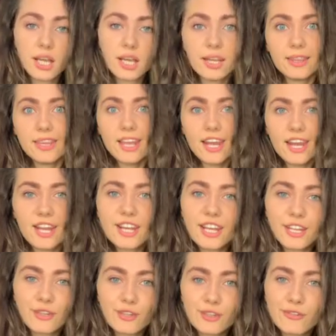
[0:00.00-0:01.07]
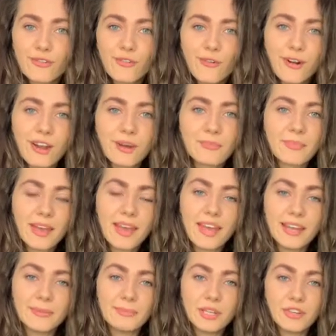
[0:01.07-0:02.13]
there in uniform
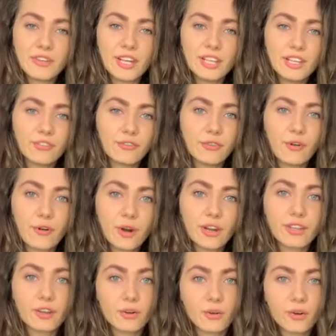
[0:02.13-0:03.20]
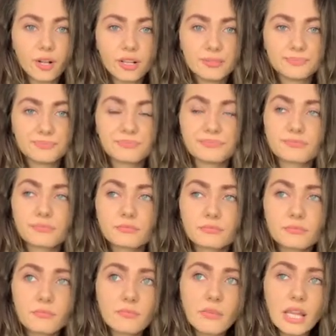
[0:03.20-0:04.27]
and be ready for the call.
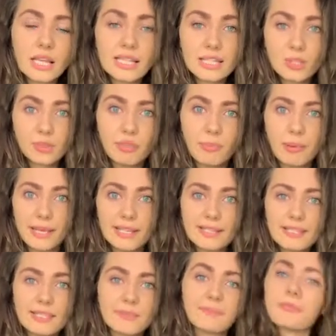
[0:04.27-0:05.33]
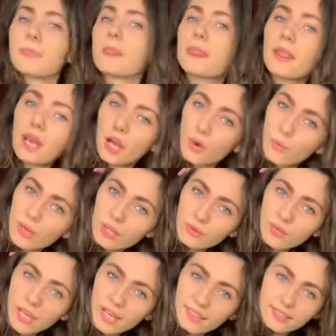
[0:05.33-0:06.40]
So it depends. When
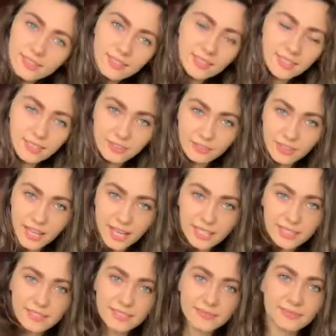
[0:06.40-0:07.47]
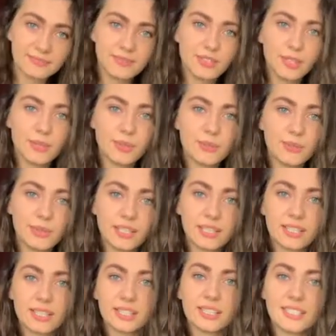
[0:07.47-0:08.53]
you get the flight, you
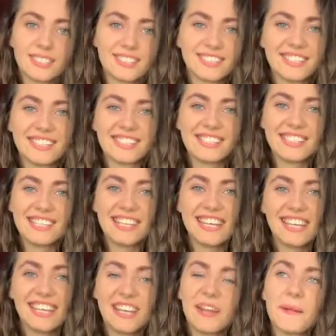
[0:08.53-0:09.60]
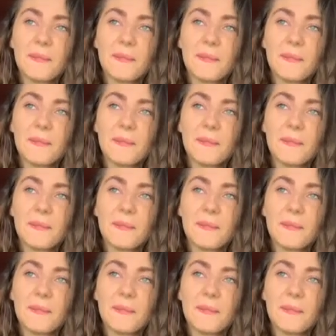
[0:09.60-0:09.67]
will see